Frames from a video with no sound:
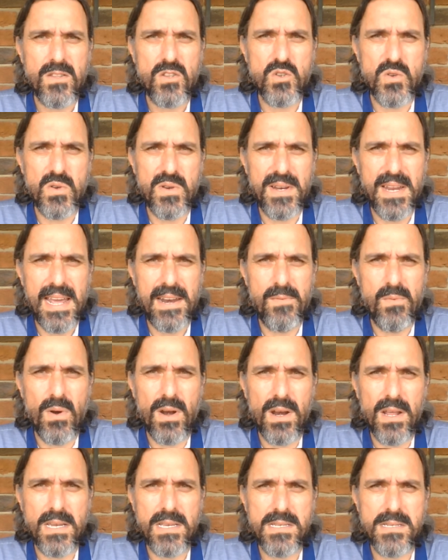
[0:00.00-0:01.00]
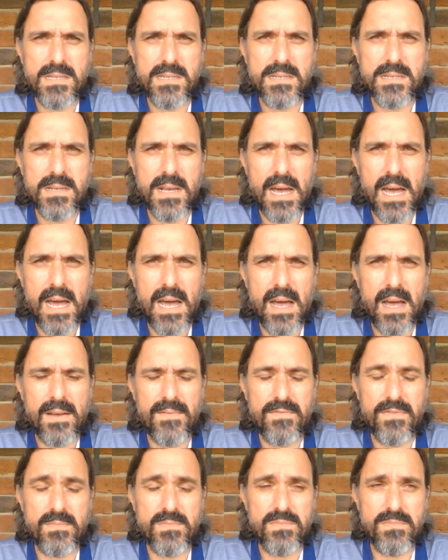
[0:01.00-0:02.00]
Trinidad release
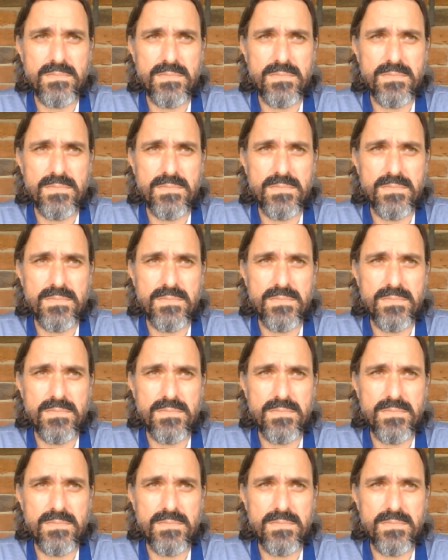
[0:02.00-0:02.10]
from